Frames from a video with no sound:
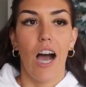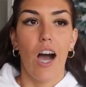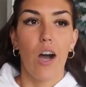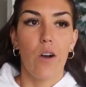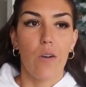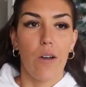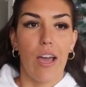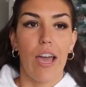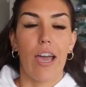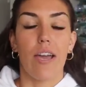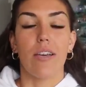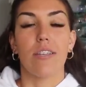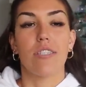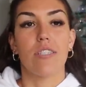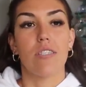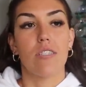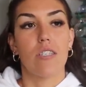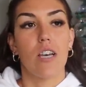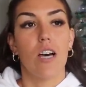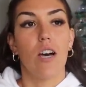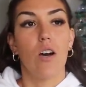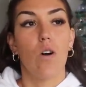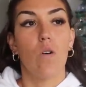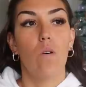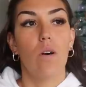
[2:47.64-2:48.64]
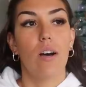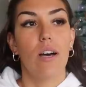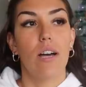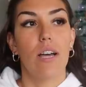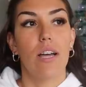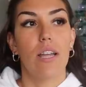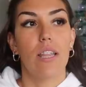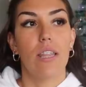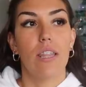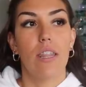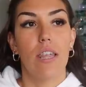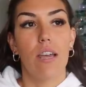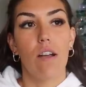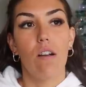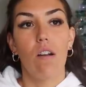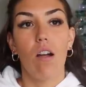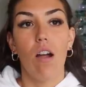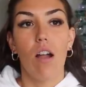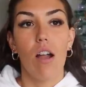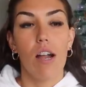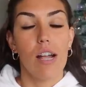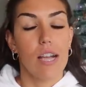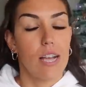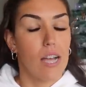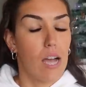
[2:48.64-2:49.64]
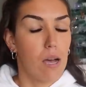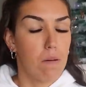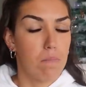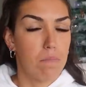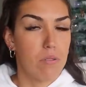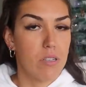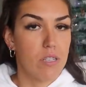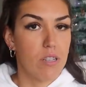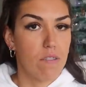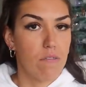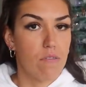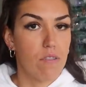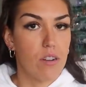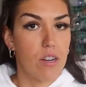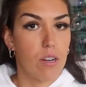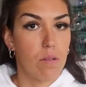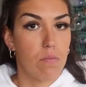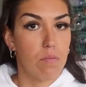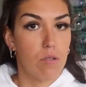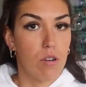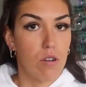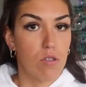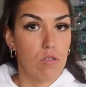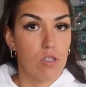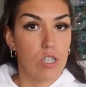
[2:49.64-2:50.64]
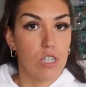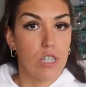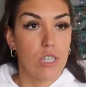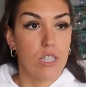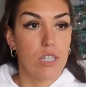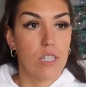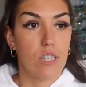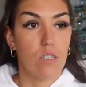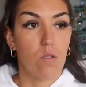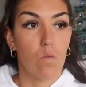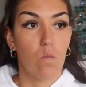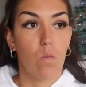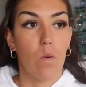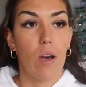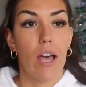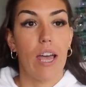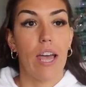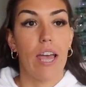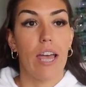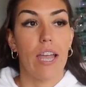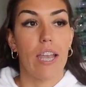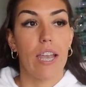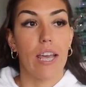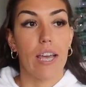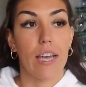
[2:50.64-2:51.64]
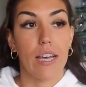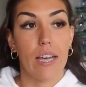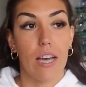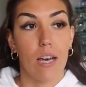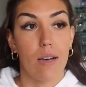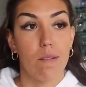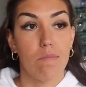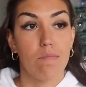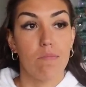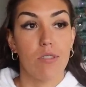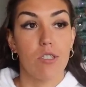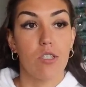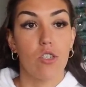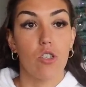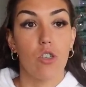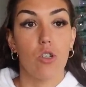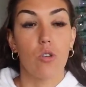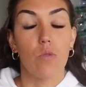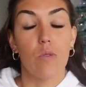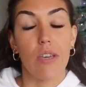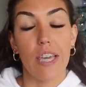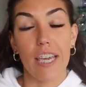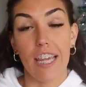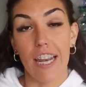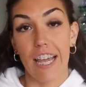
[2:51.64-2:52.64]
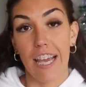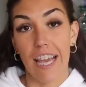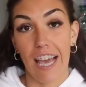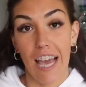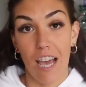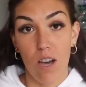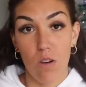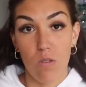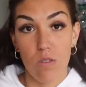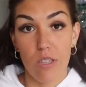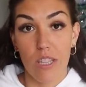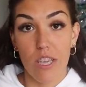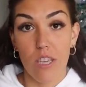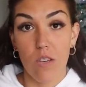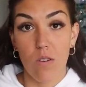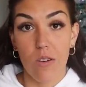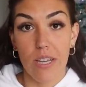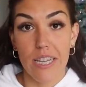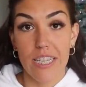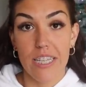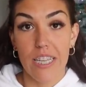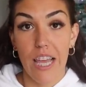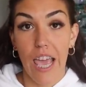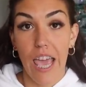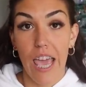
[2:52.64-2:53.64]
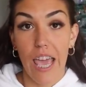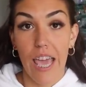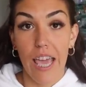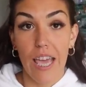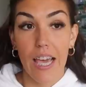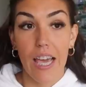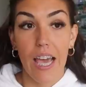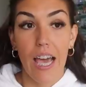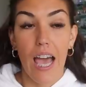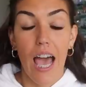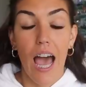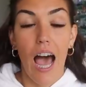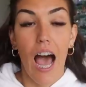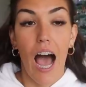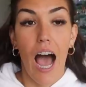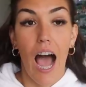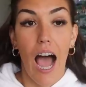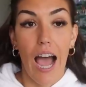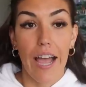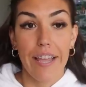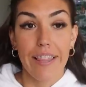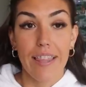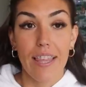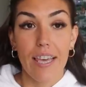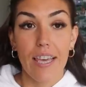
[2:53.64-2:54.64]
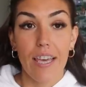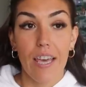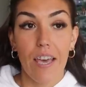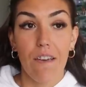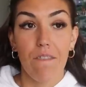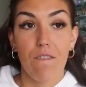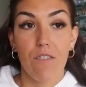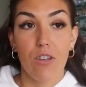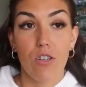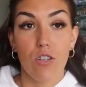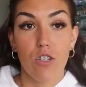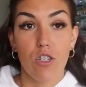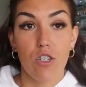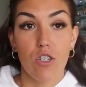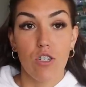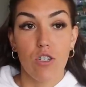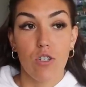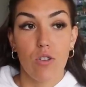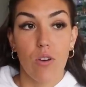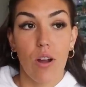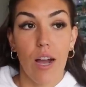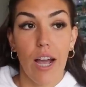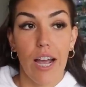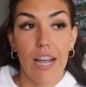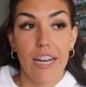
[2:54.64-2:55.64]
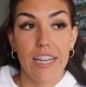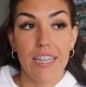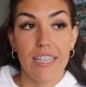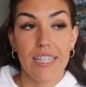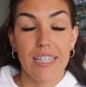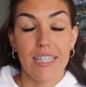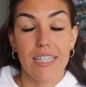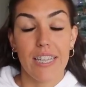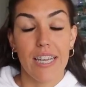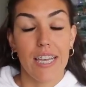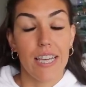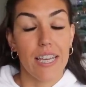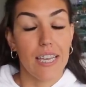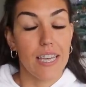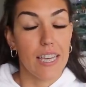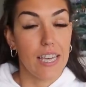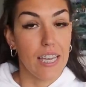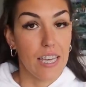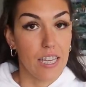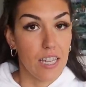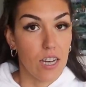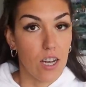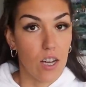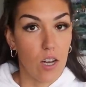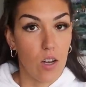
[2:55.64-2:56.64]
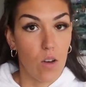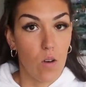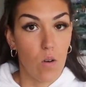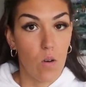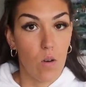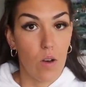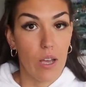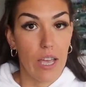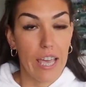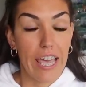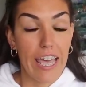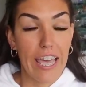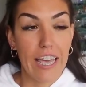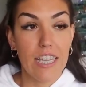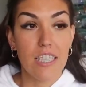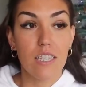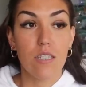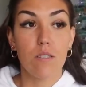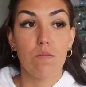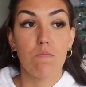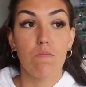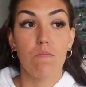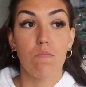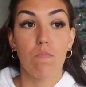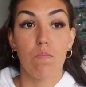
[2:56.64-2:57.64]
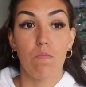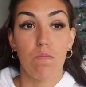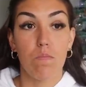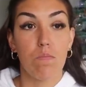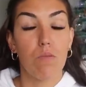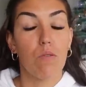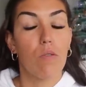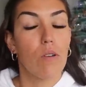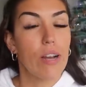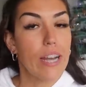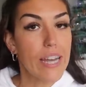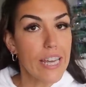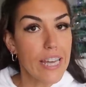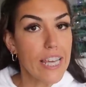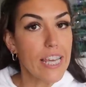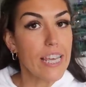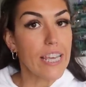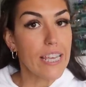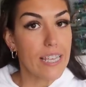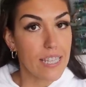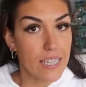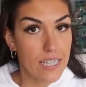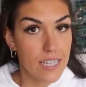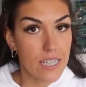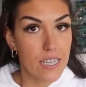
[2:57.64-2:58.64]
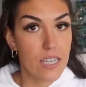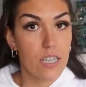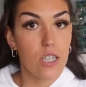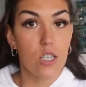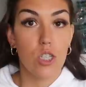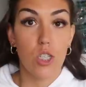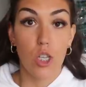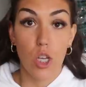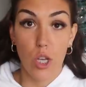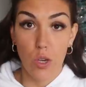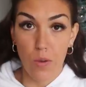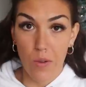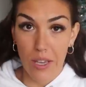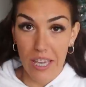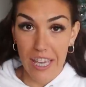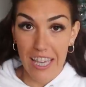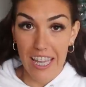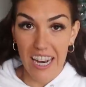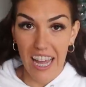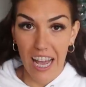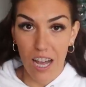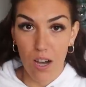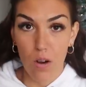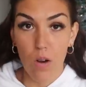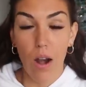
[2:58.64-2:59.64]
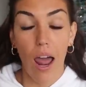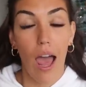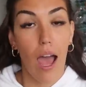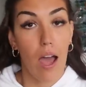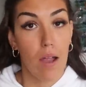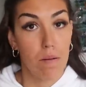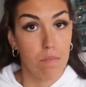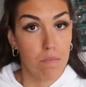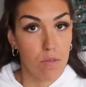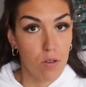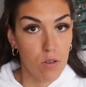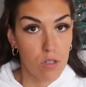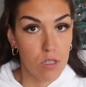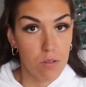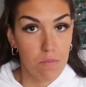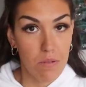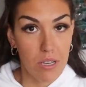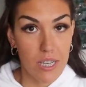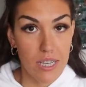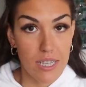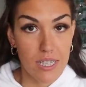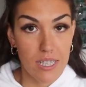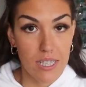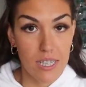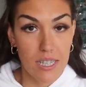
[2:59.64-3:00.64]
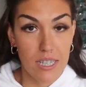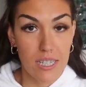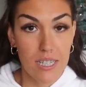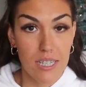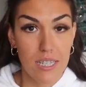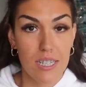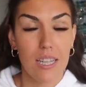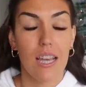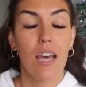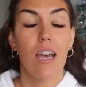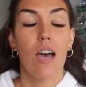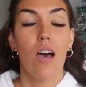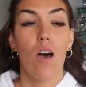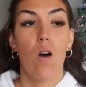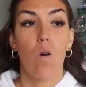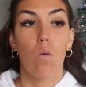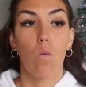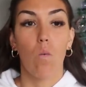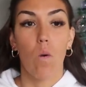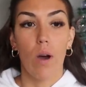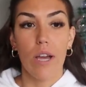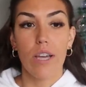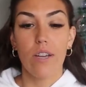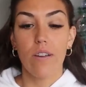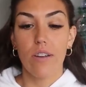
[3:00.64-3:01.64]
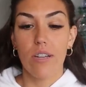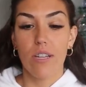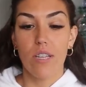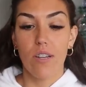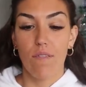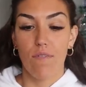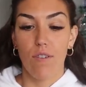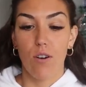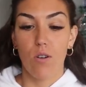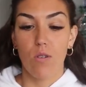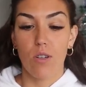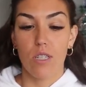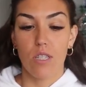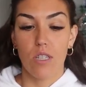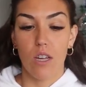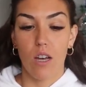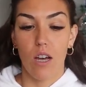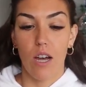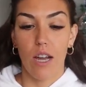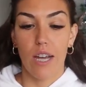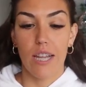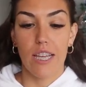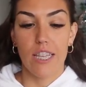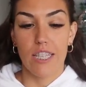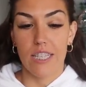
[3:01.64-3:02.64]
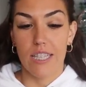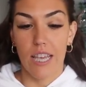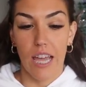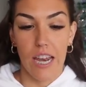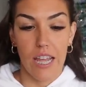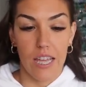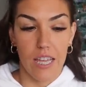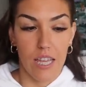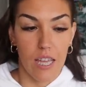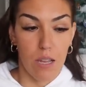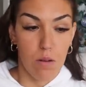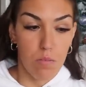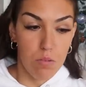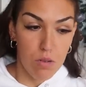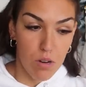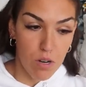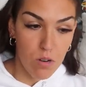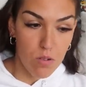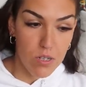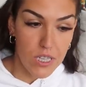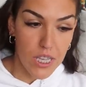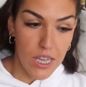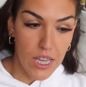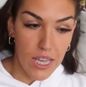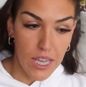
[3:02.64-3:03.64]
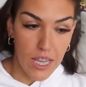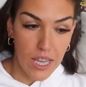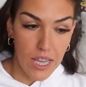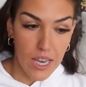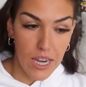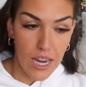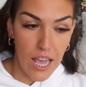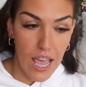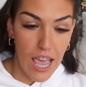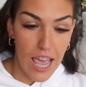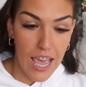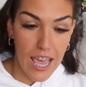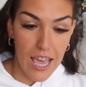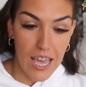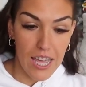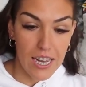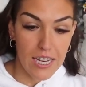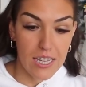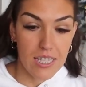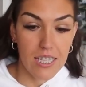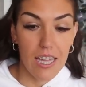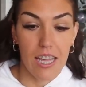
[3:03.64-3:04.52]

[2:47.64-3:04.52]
Okay, so there are a couple different approaches when it comes to eating out that you can take. I think if you're trying to stay keto, it's pretty easy to eat out at most places. What you need to focus on is getting in protein and